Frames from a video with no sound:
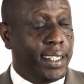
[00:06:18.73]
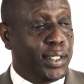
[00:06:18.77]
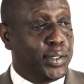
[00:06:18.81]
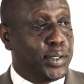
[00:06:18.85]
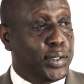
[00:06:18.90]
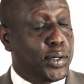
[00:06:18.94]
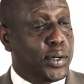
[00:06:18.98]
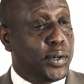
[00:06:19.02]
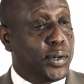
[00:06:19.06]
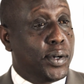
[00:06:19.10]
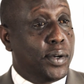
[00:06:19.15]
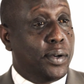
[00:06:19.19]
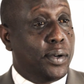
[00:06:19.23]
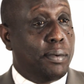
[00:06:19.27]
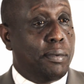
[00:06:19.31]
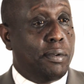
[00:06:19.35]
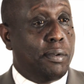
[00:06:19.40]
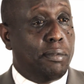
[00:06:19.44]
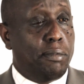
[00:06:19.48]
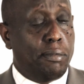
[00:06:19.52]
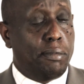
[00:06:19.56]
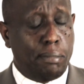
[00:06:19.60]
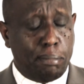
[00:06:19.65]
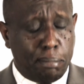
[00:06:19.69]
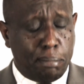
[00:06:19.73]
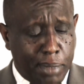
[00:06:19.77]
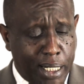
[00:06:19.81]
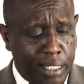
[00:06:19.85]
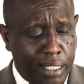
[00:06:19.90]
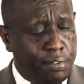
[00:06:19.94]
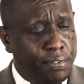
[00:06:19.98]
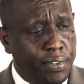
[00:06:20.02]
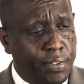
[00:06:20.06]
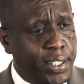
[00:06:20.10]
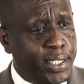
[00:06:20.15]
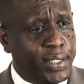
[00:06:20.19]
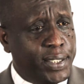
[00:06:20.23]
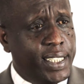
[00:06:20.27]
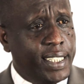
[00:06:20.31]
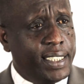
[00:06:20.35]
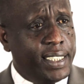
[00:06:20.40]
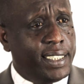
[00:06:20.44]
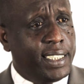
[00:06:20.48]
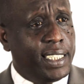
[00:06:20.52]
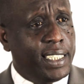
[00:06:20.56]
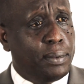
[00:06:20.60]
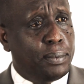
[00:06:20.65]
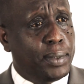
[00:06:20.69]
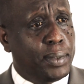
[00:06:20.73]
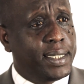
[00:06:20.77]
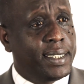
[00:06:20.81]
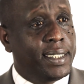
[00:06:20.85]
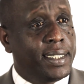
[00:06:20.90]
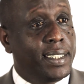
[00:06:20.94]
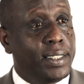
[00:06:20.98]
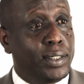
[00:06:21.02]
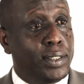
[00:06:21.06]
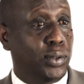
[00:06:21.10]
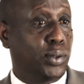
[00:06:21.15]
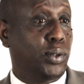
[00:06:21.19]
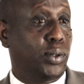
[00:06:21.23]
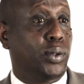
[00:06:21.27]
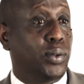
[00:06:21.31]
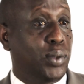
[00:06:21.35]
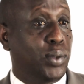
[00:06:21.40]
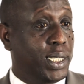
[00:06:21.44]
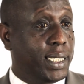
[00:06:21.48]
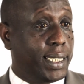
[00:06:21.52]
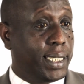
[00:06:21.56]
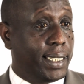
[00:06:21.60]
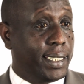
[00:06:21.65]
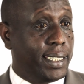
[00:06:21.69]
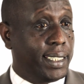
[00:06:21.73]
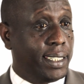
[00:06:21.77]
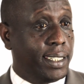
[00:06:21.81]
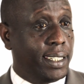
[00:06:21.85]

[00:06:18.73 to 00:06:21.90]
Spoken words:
So my first instinct was to go to Italy,